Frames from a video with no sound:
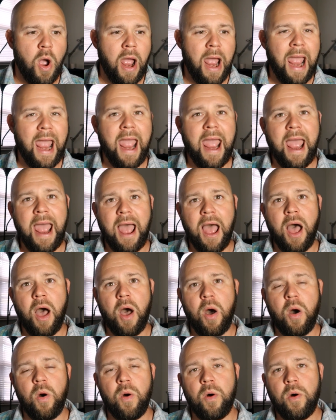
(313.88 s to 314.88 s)

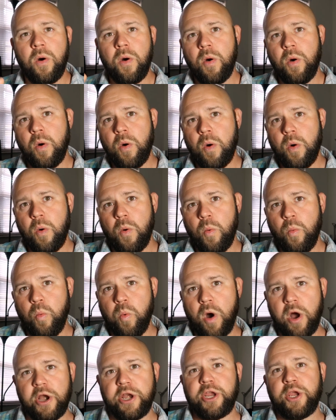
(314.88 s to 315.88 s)
how
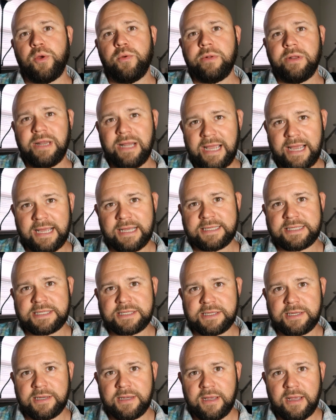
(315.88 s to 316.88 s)
what you
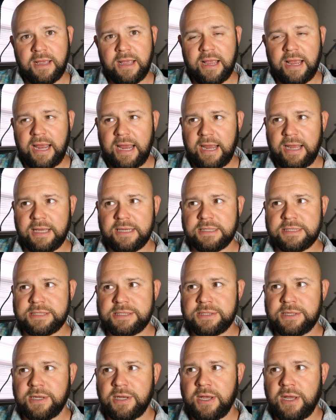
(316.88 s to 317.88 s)
list
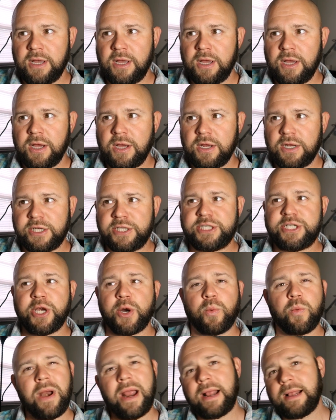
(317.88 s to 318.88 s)
is
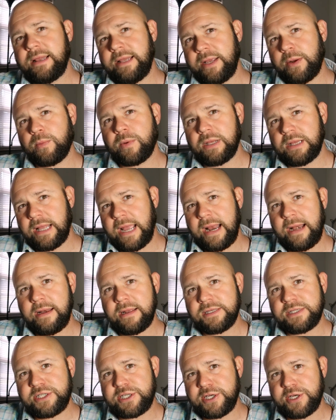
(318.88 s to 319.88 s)
directly
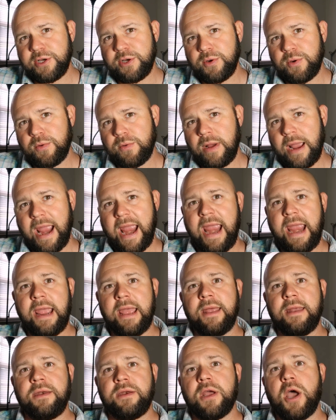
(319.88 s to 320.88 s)
related to
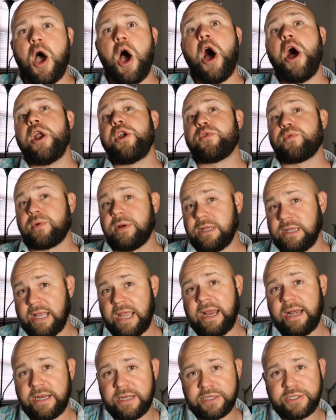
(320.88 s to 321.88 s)
and
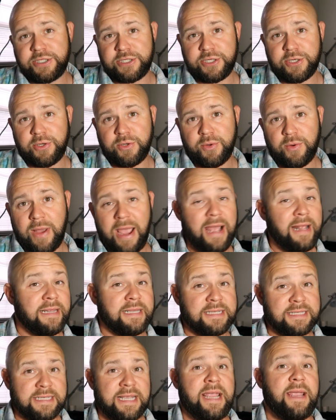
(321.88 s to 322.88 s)
unrelated to at
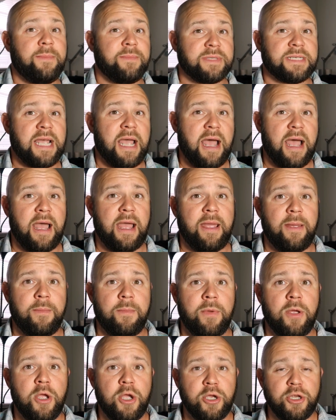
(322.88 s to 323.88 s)
the same
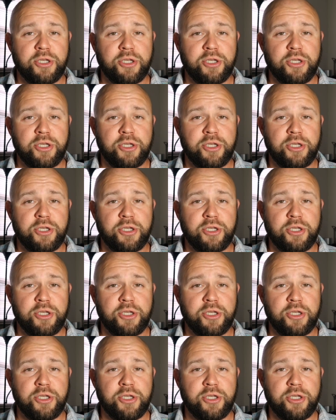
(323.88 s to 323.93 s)
time